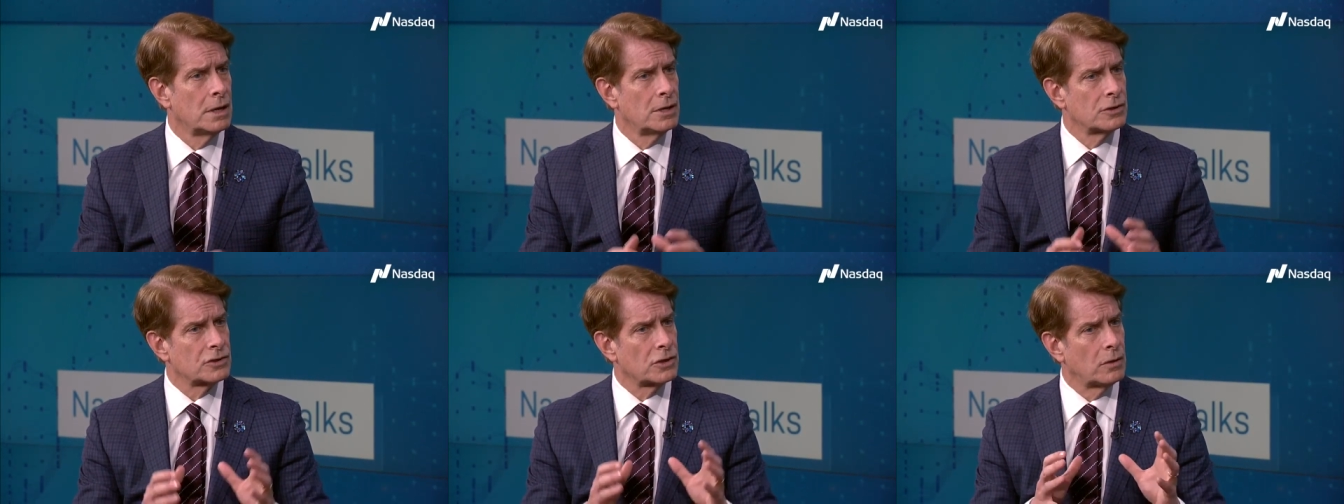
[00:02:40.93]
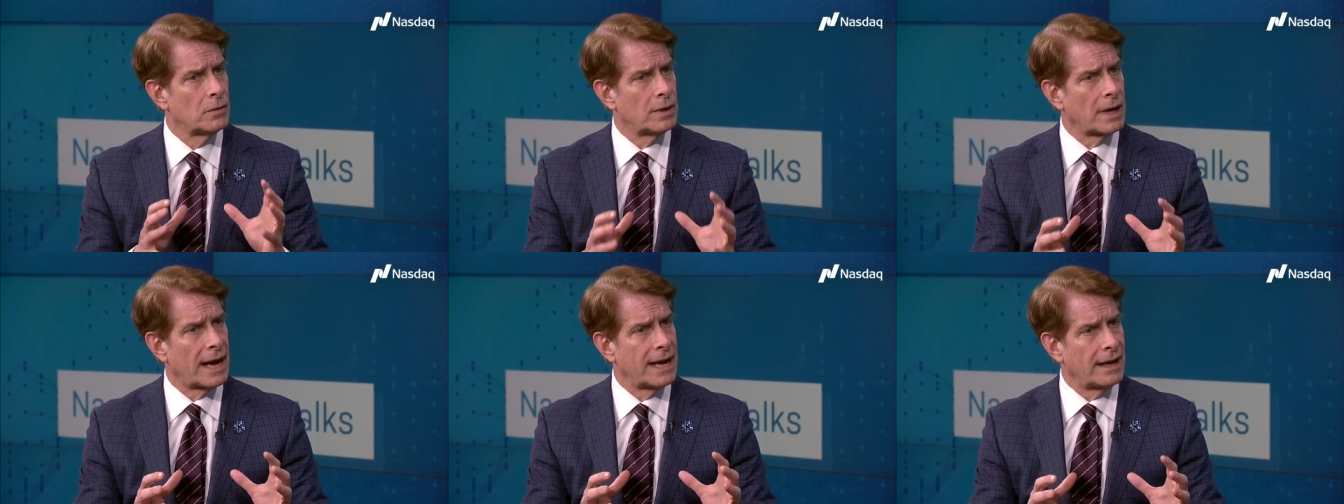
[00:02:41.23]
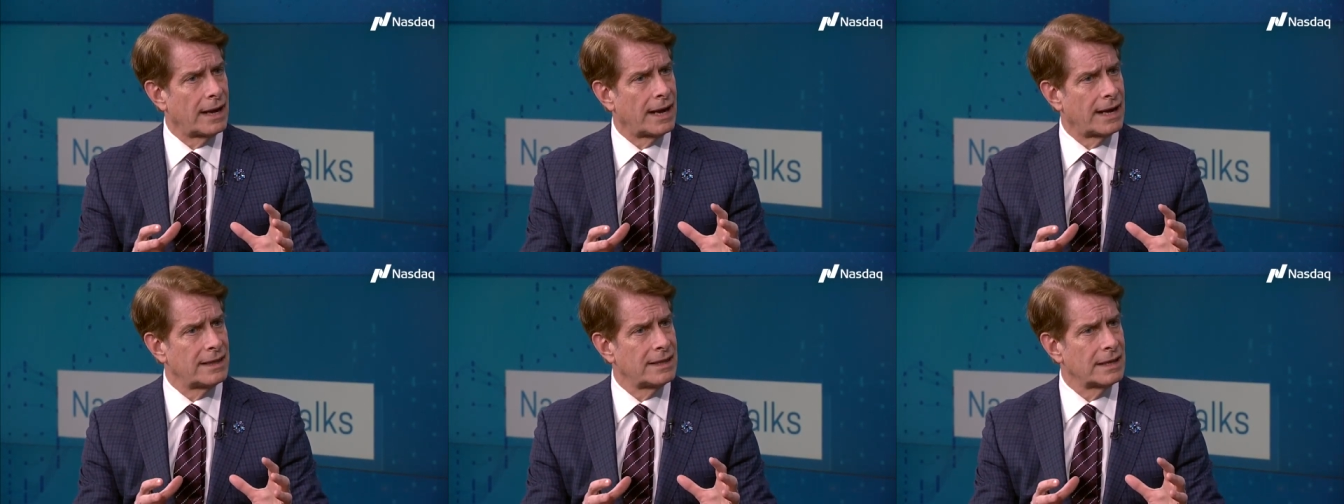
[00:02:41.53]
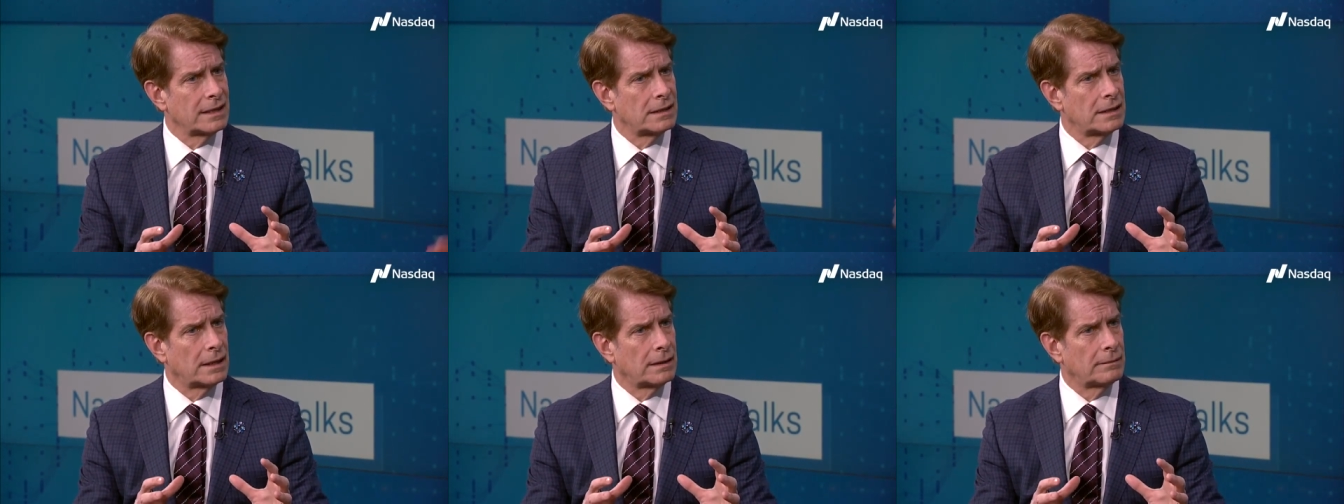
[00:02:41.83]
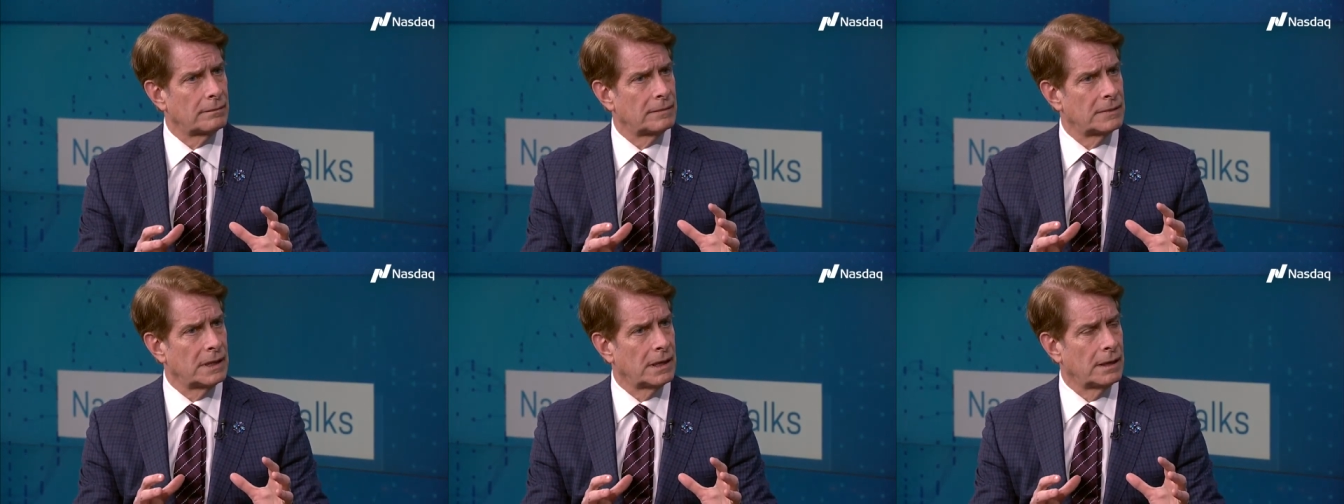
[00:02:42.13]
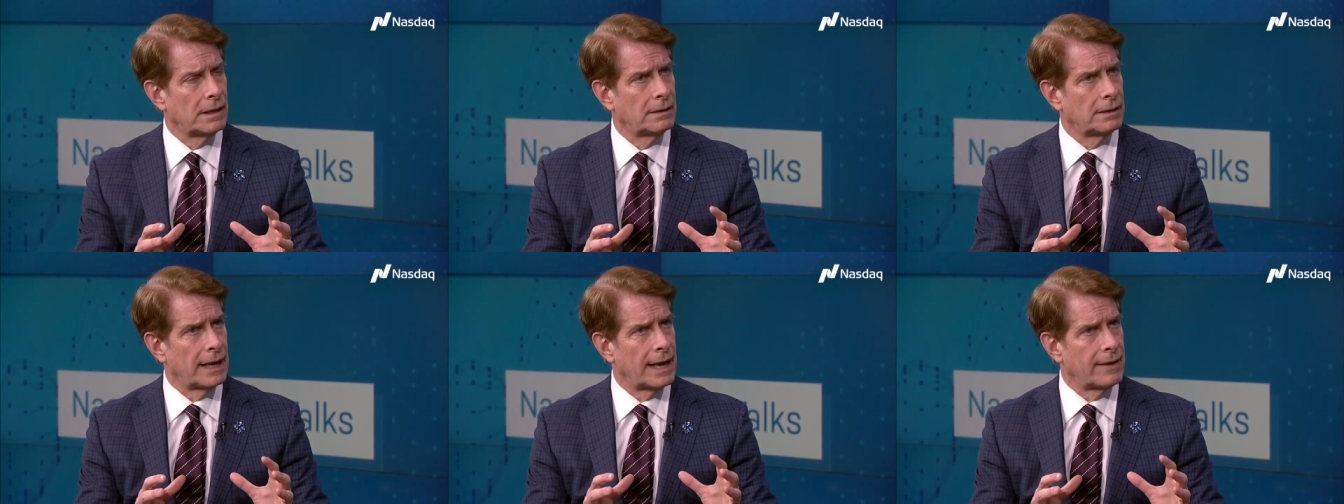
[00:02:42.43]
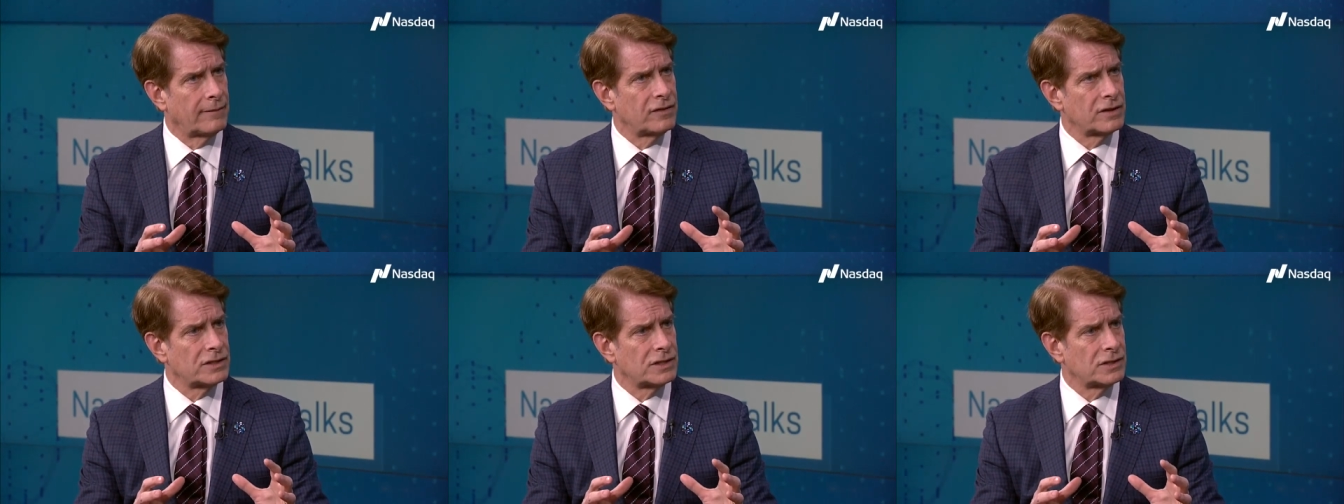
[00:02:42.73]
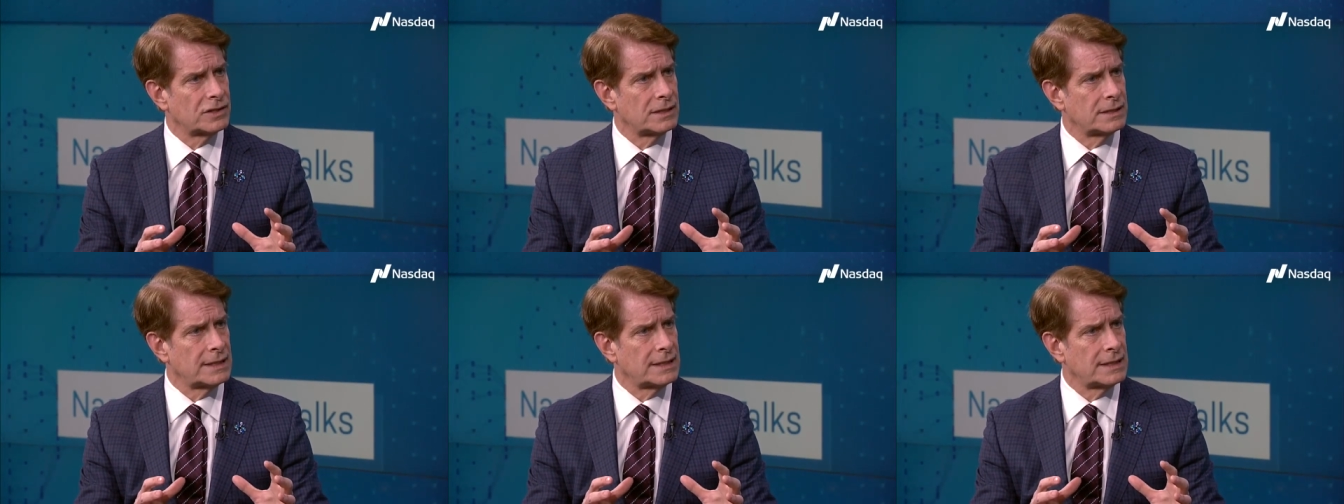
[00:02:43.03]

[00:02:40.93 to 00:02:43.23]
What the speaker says: So I think the emphasis